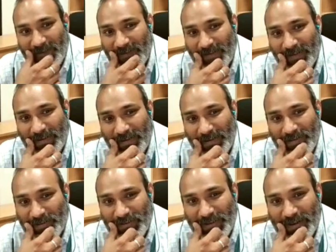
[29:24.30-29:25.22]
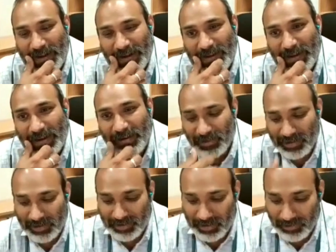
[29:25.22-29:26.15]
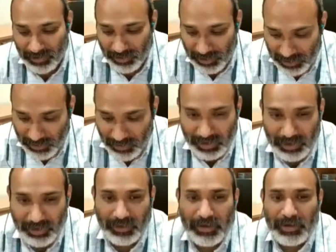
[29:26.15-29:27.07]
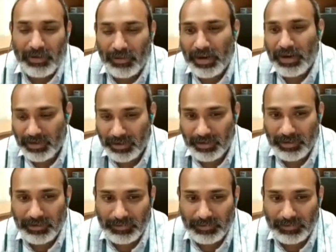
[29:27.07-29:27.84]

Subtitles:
res judicata and res sub judice. You can write it.